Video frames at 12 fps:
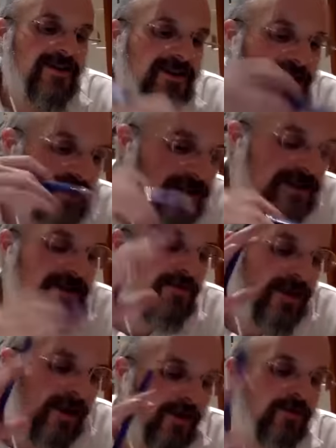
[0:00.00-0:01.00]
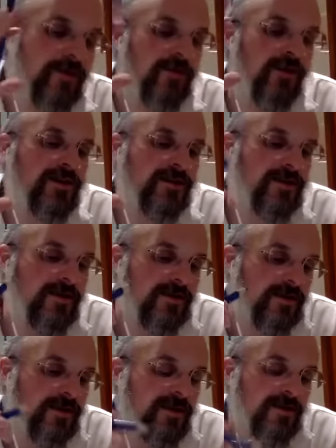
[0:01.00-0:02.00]
Sheroitzim b'nei adam l'noisoi.
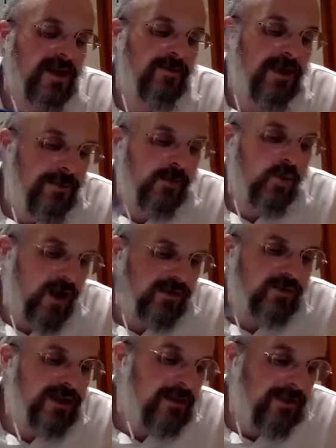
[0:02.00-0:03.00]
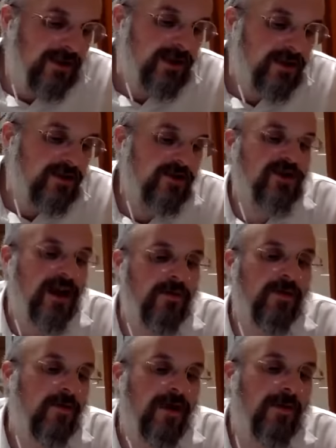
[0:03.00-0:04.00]
That people want when they build it. Shiyandan
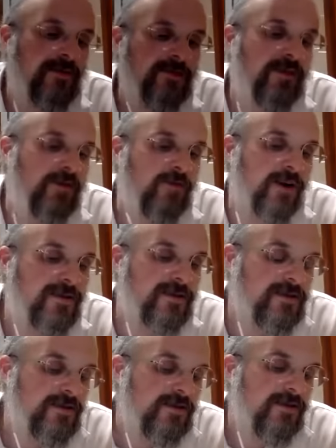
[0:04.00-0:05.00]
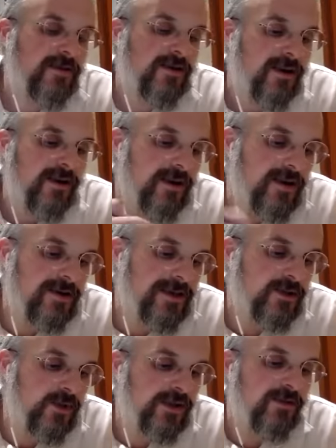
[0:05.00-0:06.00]
ram ram shibonim gozes. He says
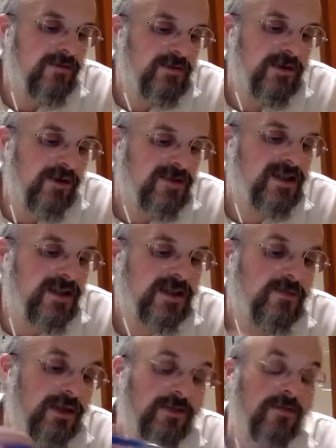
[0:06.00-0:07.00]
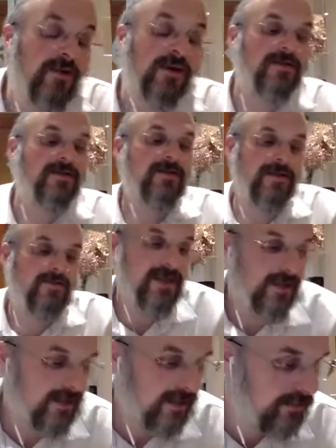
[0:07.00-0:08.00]
to like kimishpat gozes kishibonim gozes. It seems like
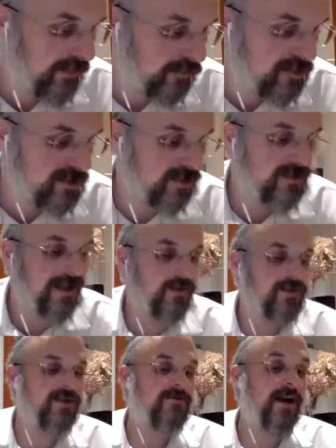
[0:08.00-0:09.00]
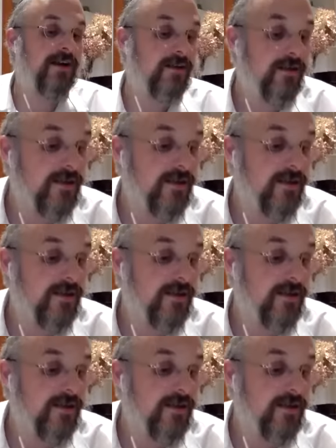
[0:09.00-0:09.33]
that my first understanding was correct.